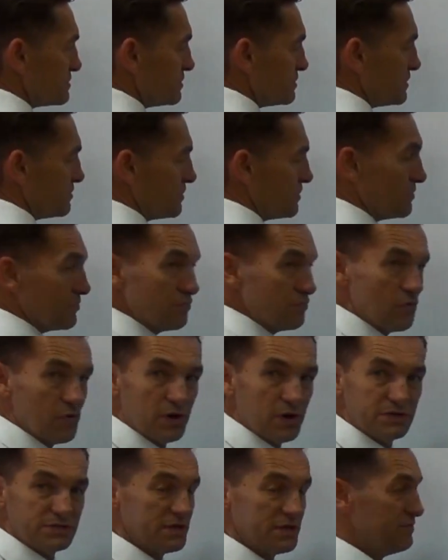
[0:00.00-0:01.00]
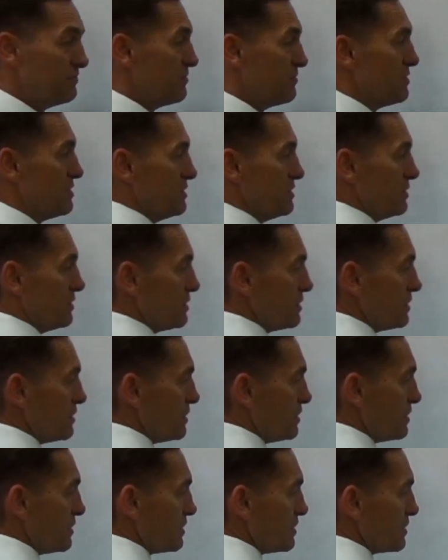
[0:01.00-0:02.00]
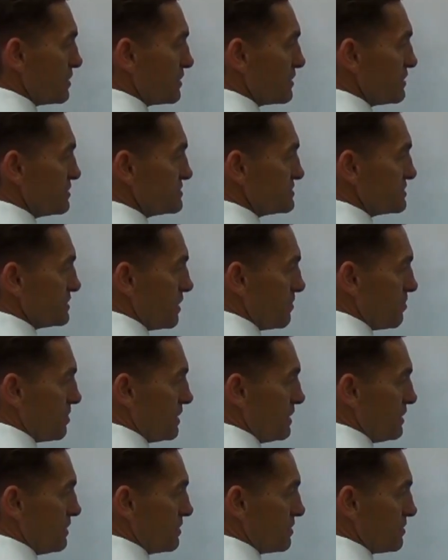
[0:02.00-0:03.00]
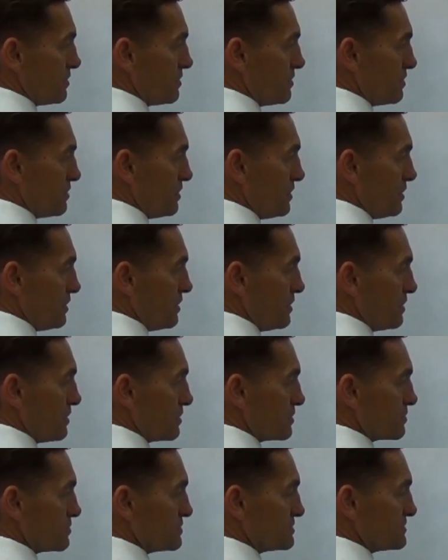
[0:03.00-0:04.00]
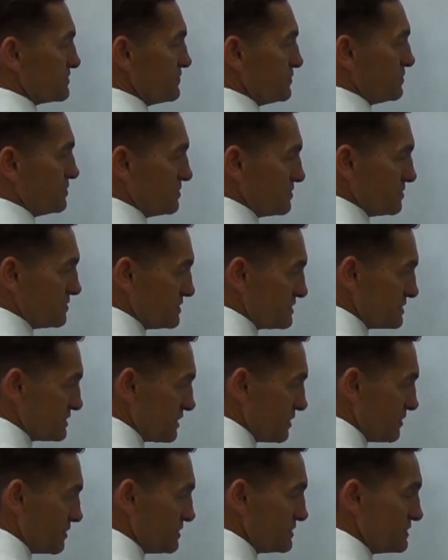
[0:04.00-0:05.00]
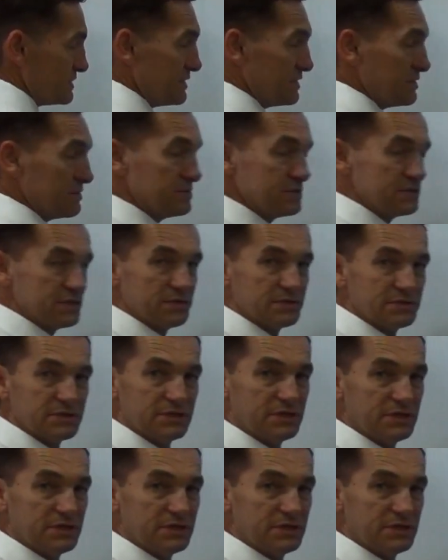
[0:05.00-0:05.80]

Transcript: line? Well, rise over run. It goes up 8, across 4, it's going down, so it's a